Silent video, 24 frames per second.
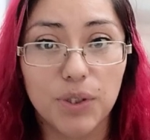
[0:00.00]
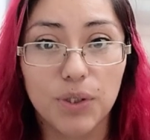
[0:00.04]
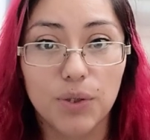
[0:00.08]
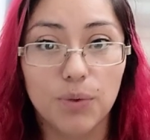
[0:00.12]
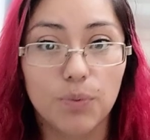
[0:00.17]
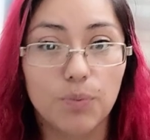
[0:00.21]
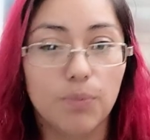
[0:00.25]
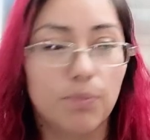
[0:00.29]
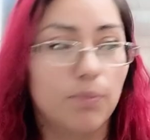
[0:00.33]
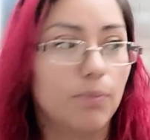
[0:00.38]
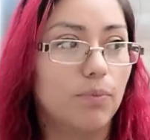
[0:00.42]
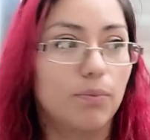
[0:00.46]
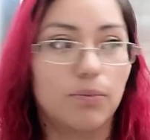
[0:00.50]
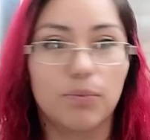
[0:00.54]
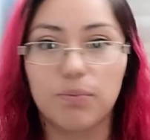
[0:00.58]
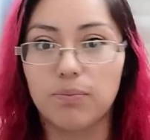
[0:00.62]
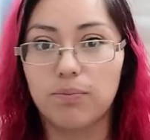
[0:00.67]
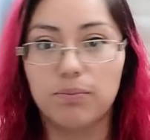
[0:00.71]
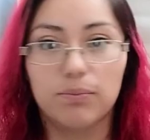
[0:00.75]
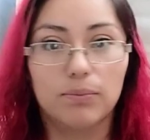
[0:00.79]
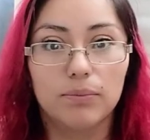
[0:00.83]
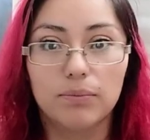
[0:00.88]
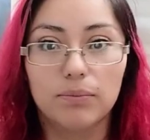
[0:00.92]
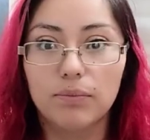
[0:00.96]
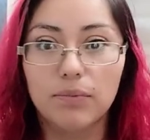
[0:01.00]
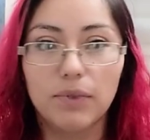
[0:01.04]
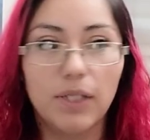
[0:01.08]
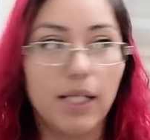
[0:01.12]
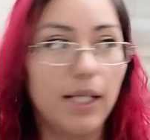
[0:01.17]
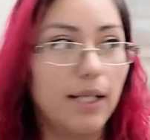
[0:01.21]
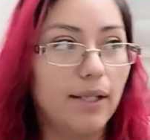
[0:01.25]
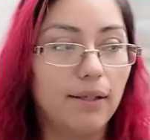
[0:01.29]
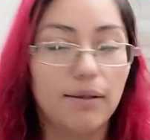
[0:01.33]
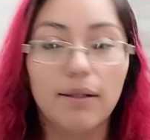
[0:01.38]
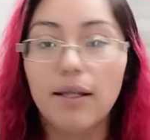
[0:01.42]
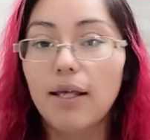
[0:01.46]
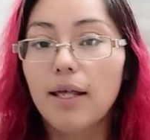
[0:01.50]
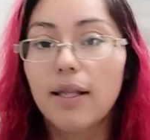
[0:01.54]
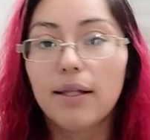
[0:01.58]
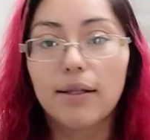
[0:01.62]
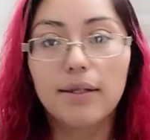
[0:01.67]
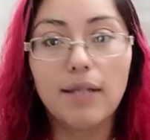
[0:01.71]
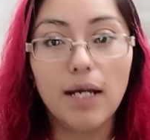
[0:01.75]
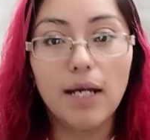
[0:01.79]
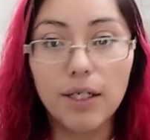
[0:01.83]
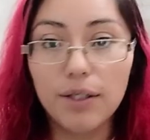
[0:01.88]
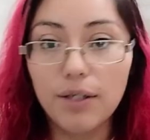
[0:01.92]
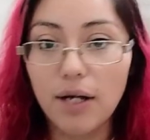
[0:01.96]
you,
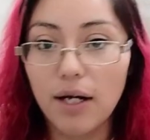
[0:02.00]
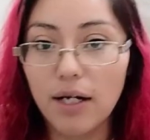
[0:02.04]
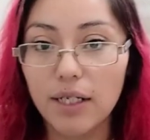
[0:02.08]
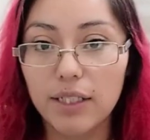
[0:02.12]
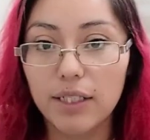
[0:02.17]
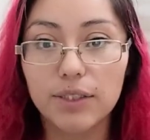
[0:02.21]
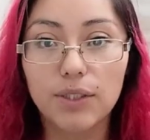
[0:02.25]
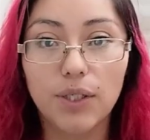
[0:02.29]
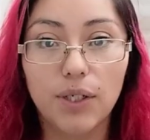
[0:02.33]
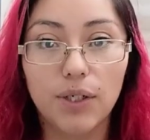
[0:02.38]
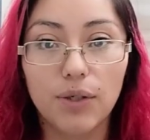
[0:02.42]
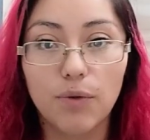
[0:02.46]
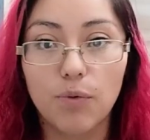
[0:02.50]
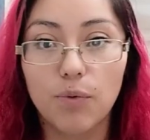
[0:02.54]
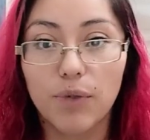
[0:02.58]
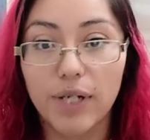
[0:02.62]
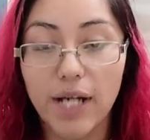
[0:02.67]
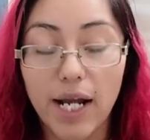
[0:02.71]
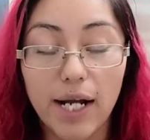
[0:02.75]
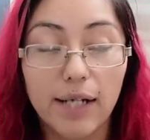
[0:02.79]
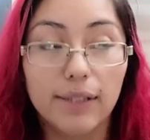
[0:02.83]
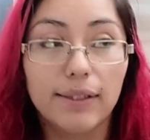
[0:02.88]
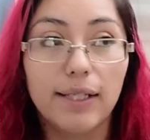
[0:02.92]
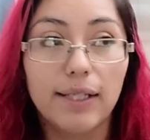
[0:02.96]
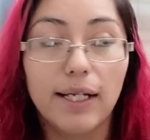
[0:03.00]
that dog is going to react.